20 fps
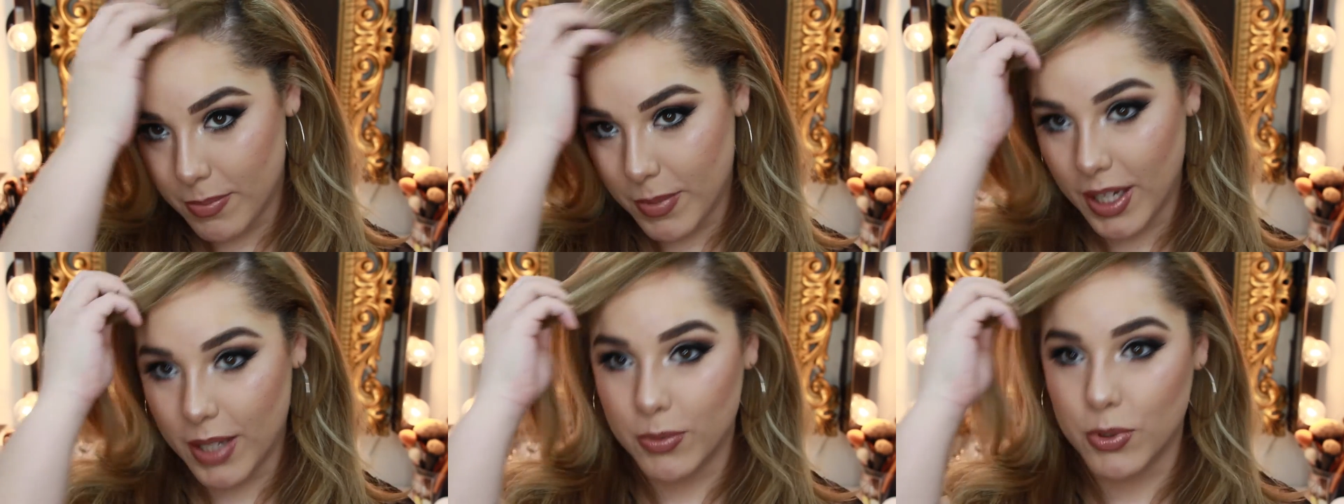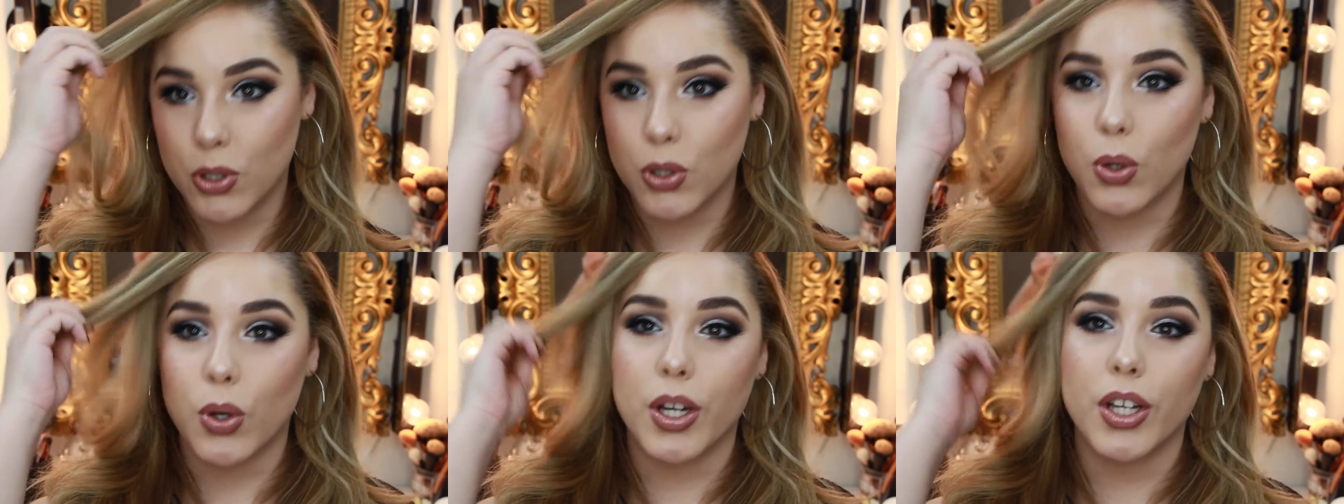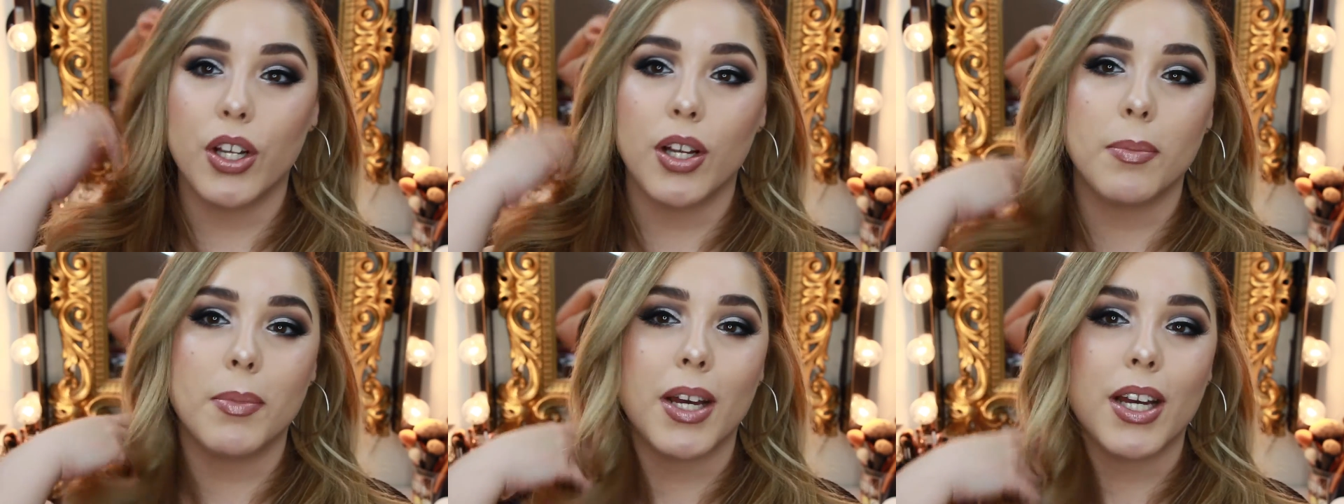makeup
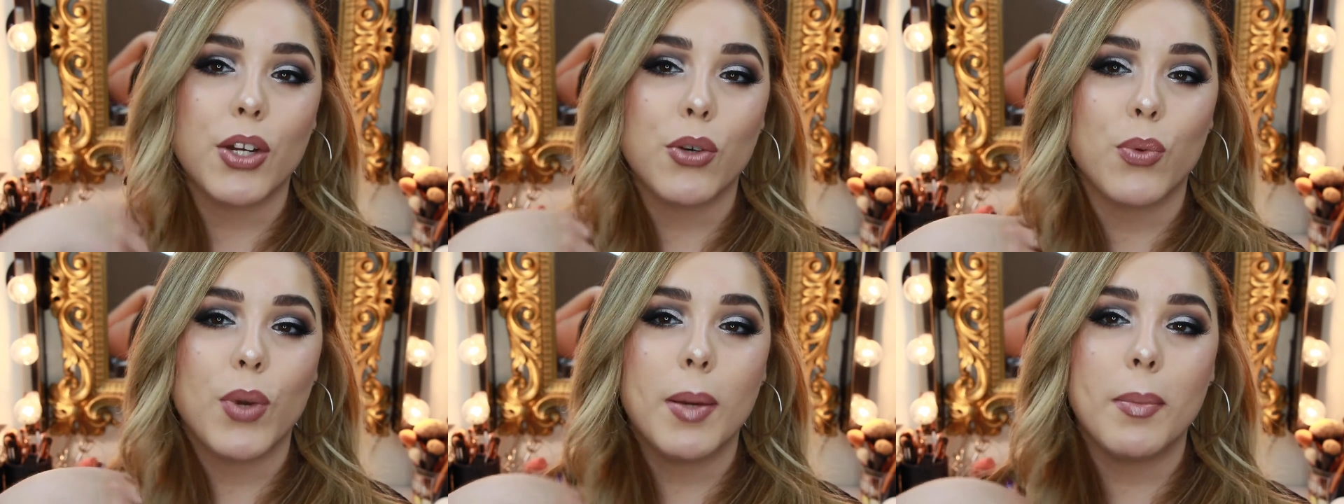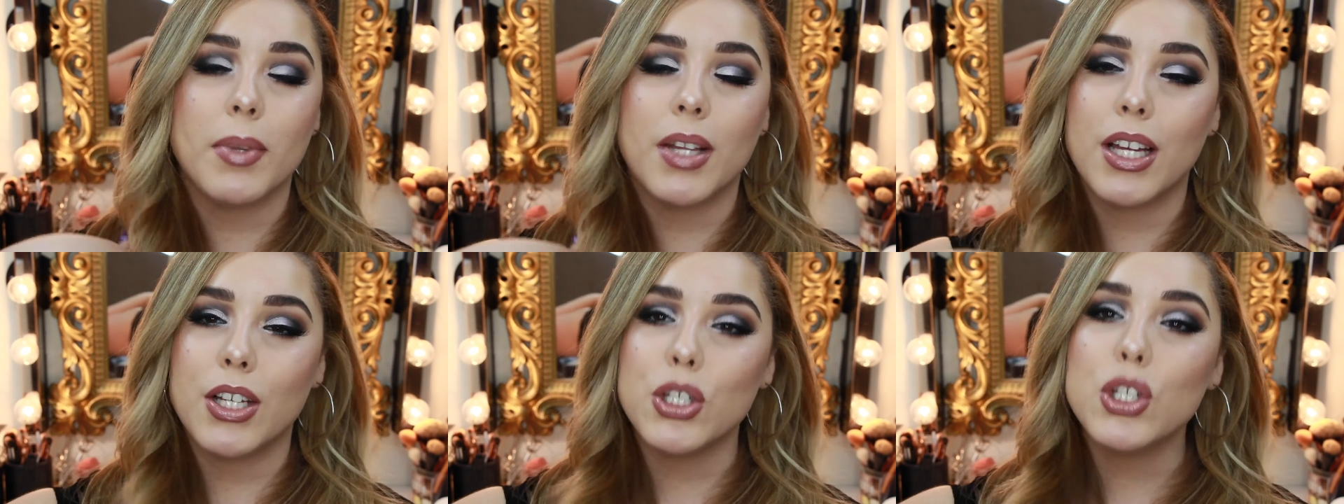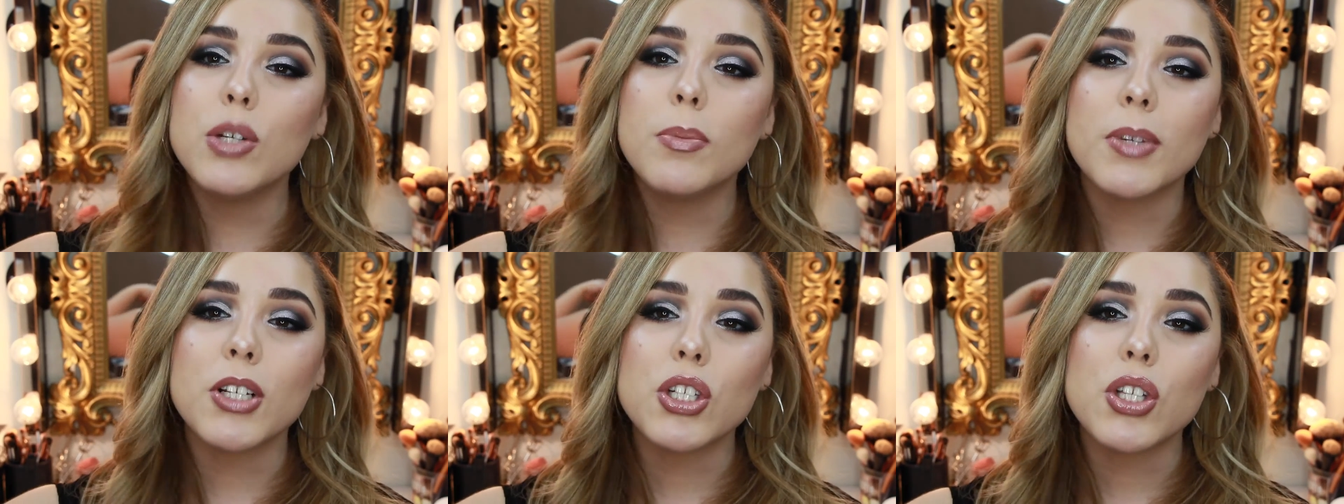tutorial. I'm not gonna ramble on
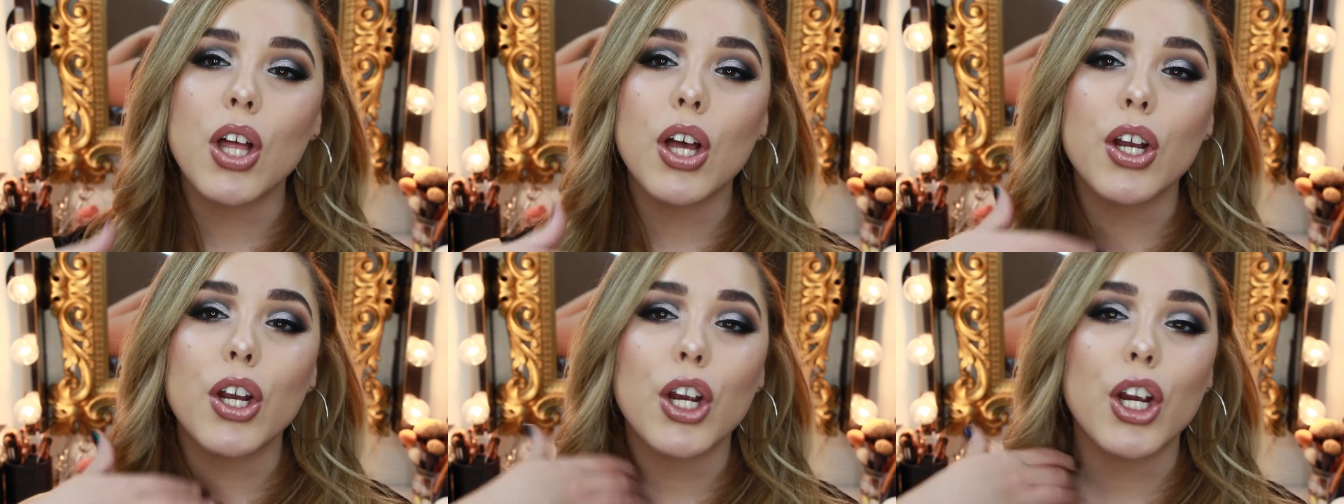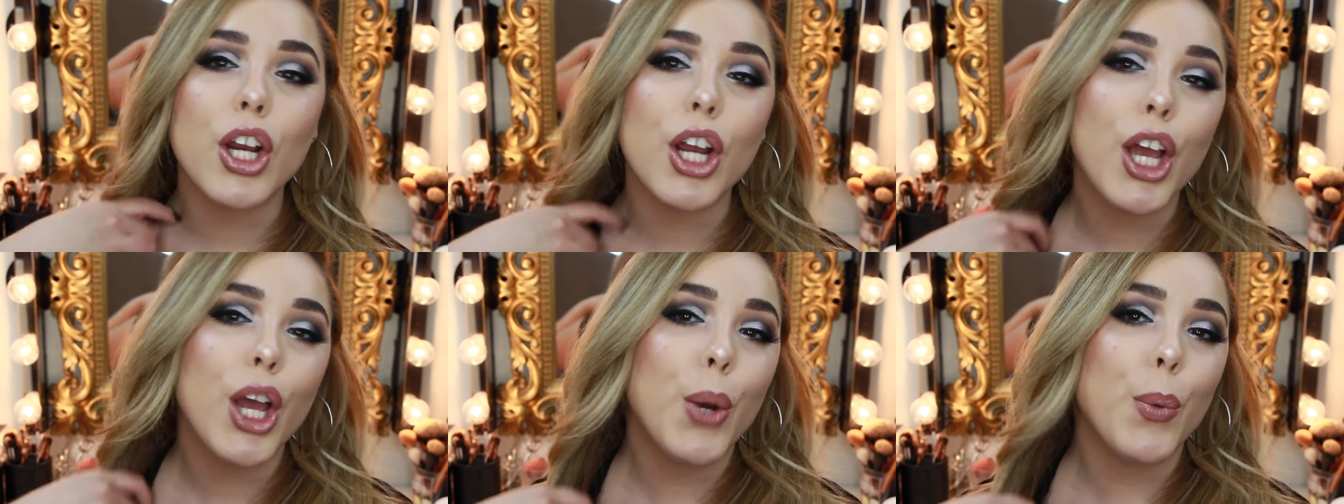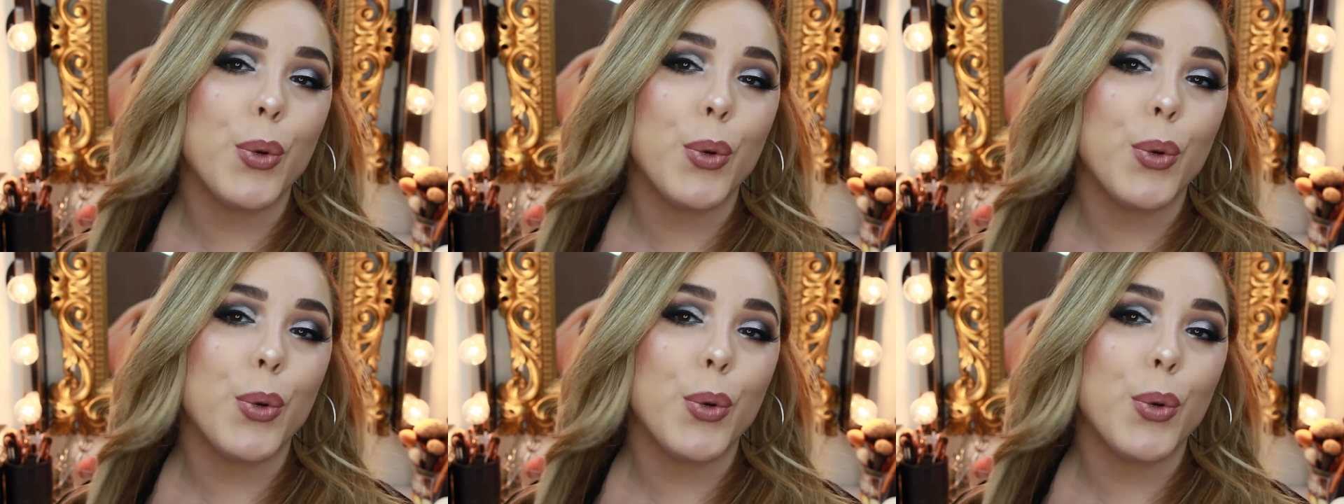too much longer.